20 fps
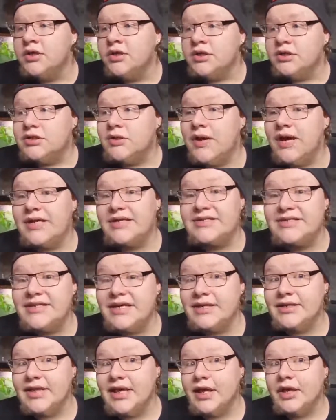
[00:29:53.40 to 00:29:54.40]
So I had to
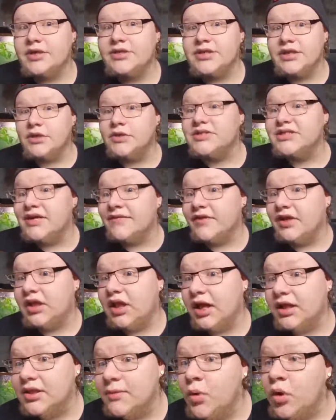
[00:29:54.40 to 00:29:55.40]
sit there till 7
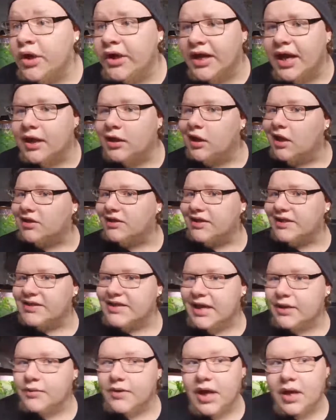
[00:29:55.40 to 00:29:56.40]
o'clock in the morning. I clocked in.
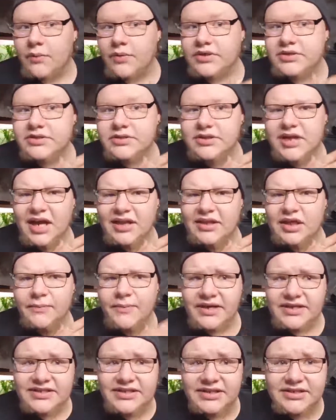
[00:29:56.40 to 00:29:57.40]
Got there
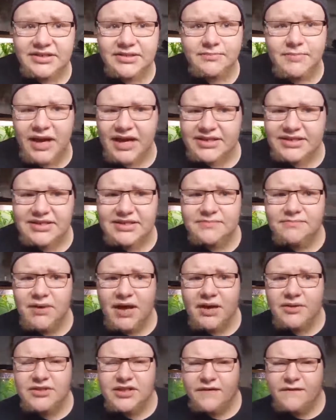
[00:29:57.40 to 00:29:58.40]
by 6. By it
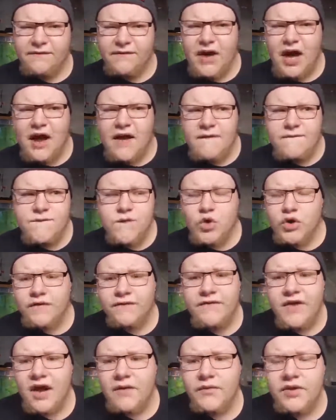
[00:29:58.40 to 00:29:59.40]
was like
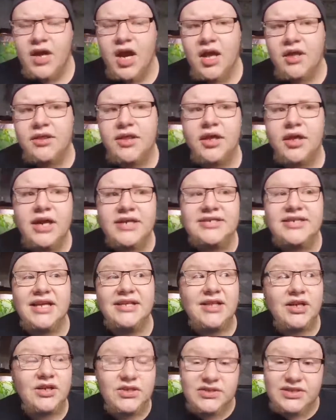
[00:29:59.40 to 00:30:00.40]
5:45. We got there. I
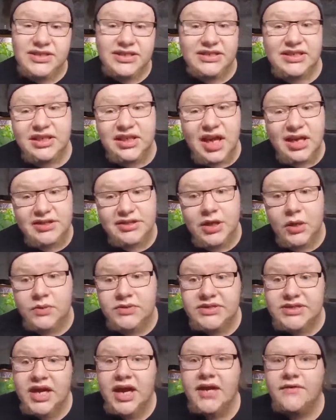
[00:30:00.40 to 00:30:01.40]
sat there till 6 o'clock to go
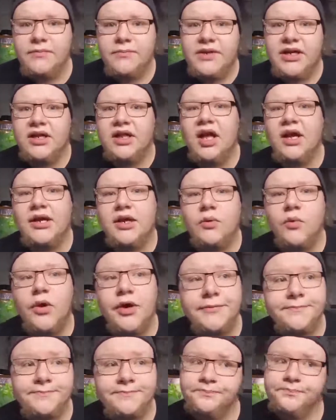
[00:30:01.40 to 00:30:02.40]
inside for me to clock into work.